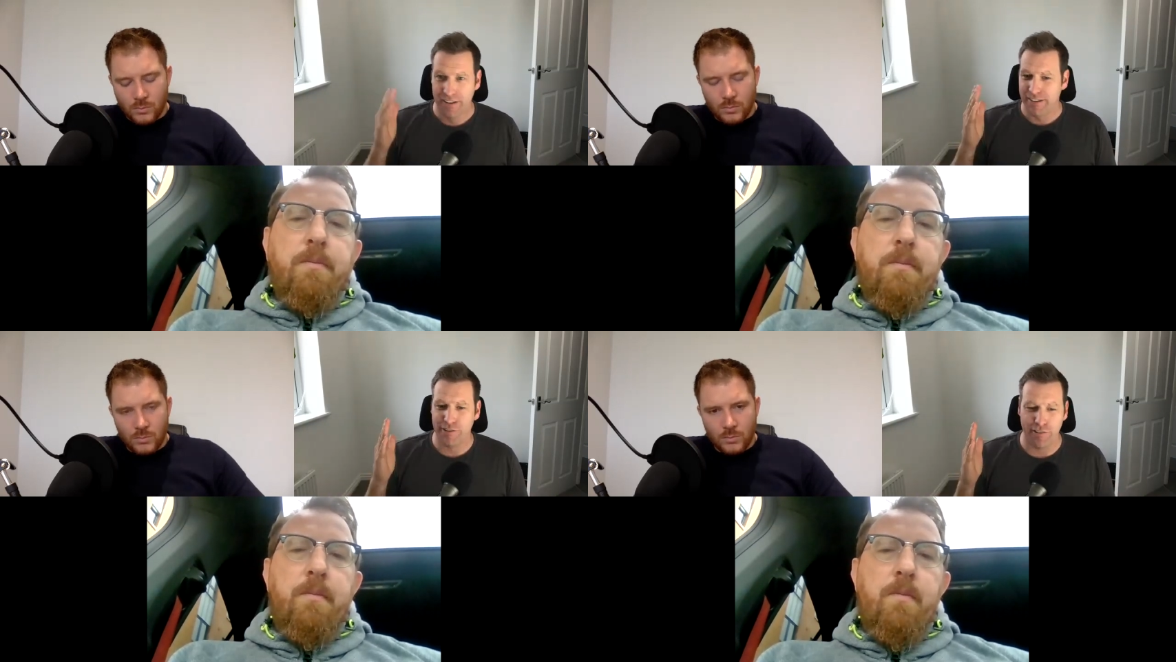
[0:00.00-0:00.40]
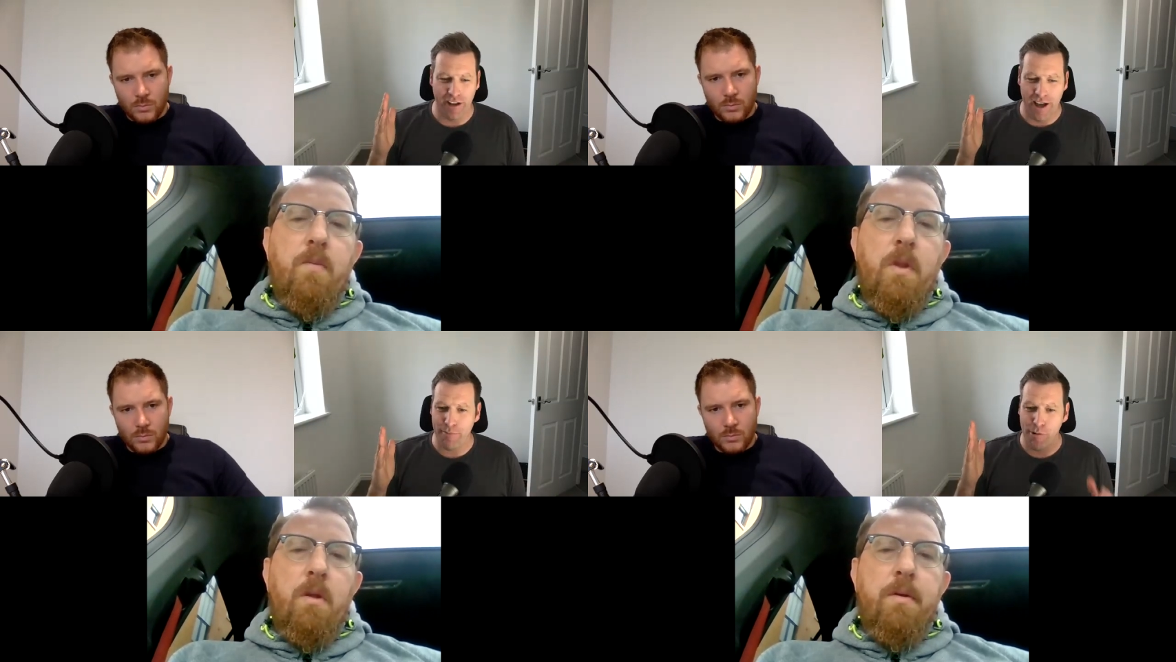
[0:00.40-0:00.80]
Speaker 1: you know,
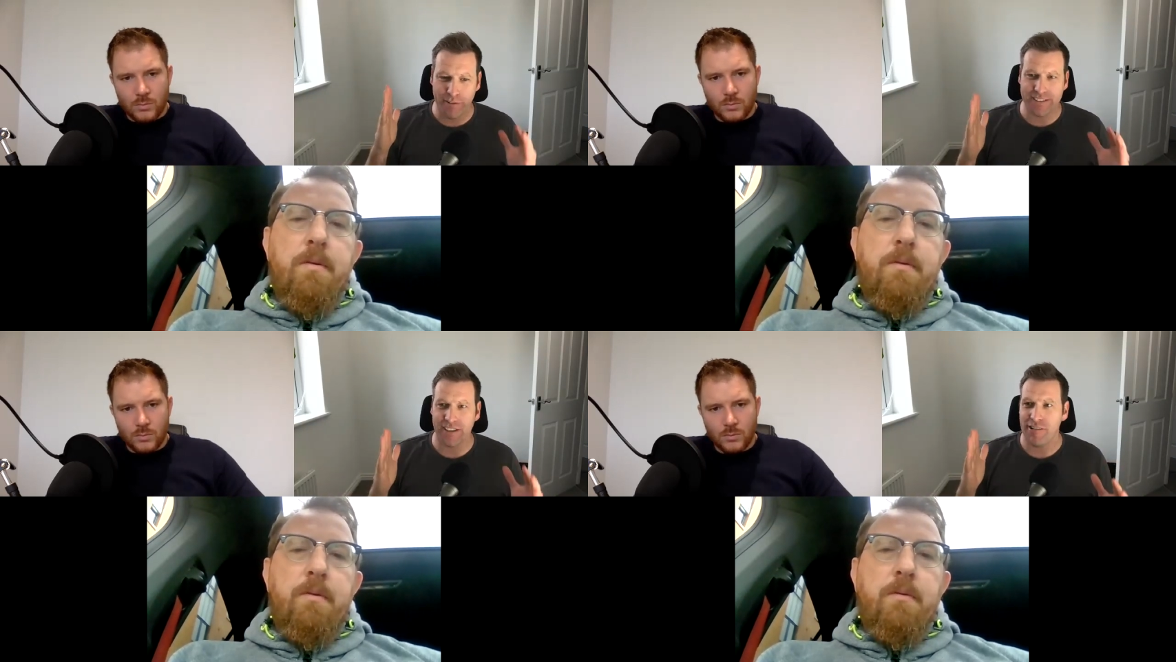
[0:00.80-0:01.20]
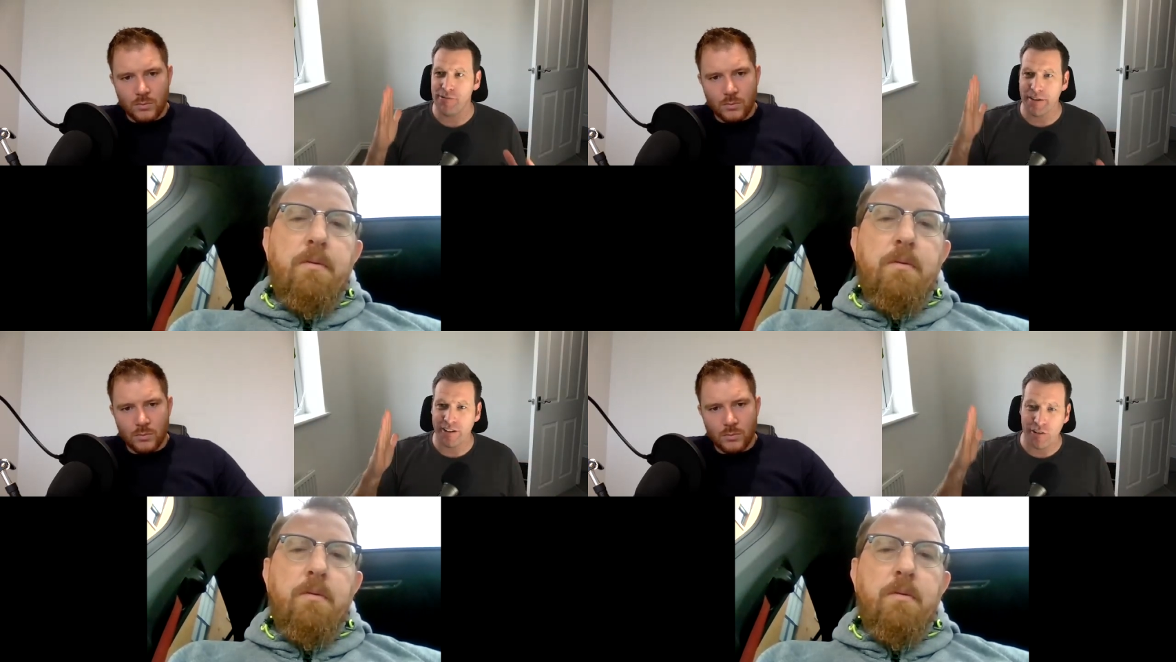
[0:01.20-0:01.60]
I'm always like, oh
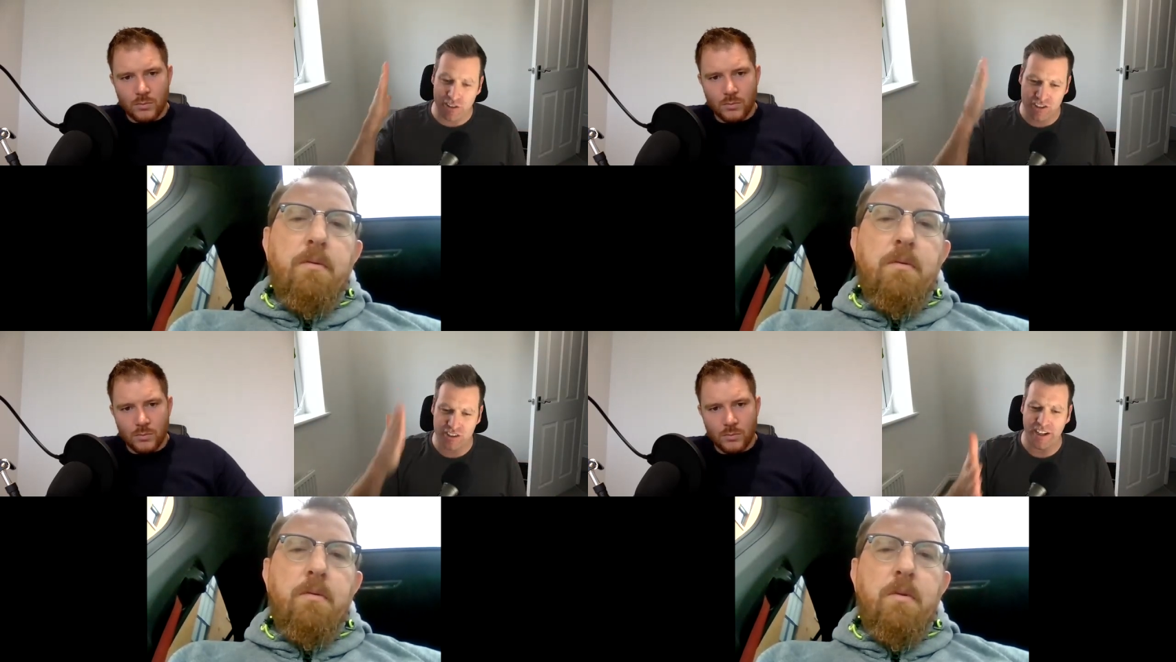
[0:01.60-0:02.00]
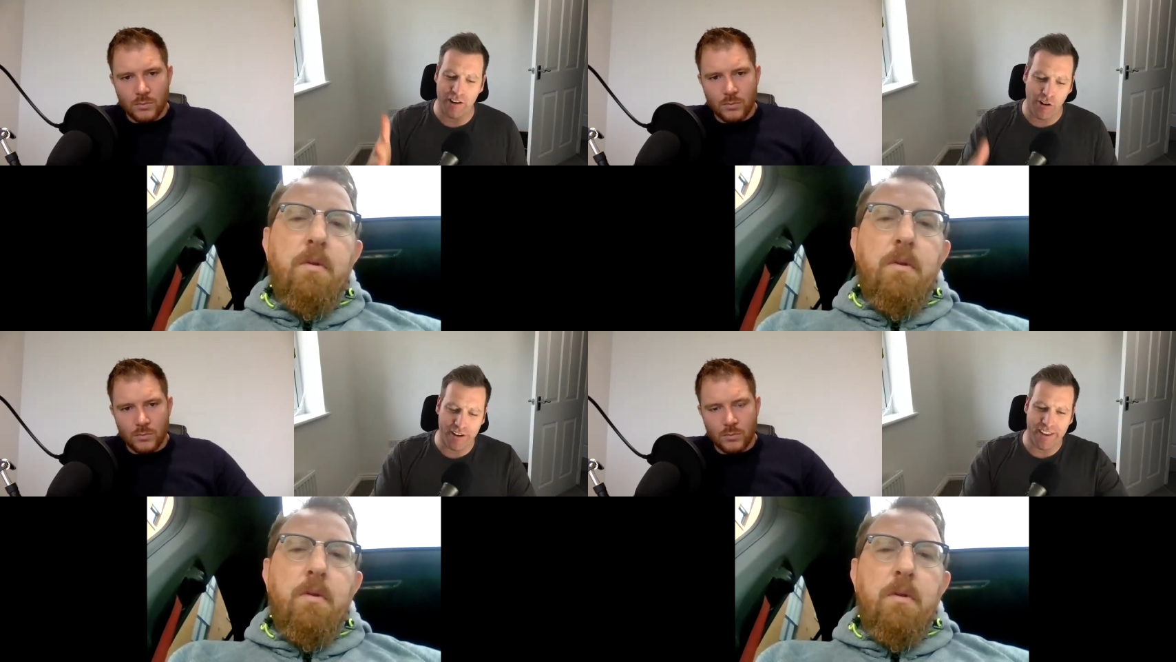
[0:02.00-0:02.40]
my god, straight
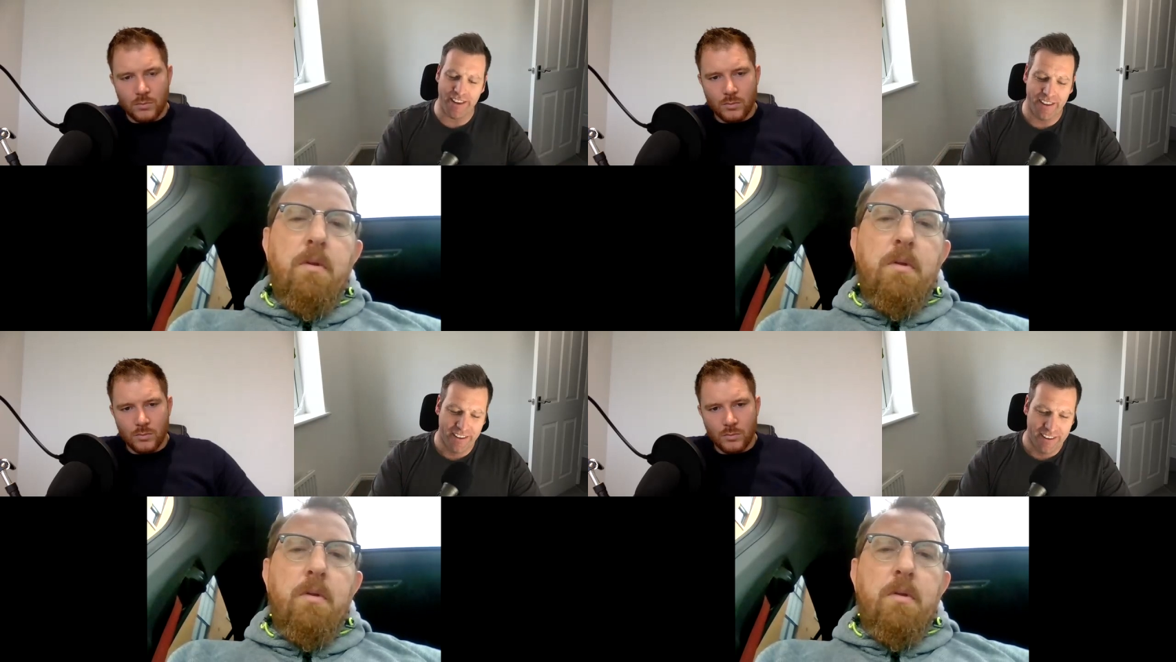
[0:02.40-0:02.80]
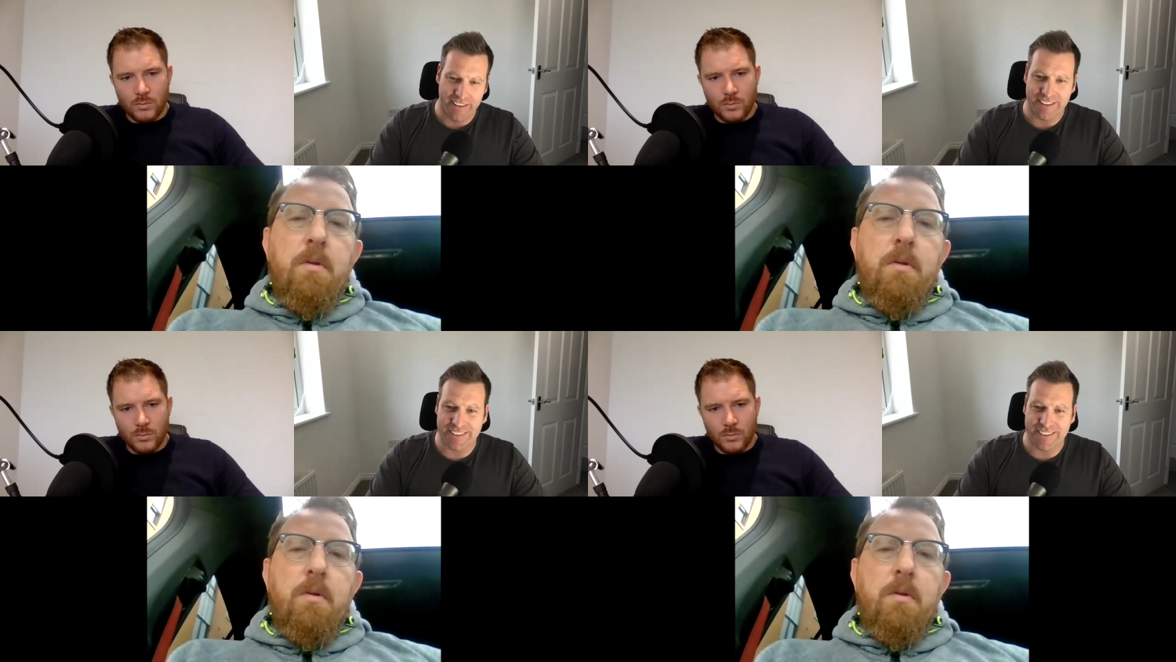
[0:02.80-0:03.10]
on to the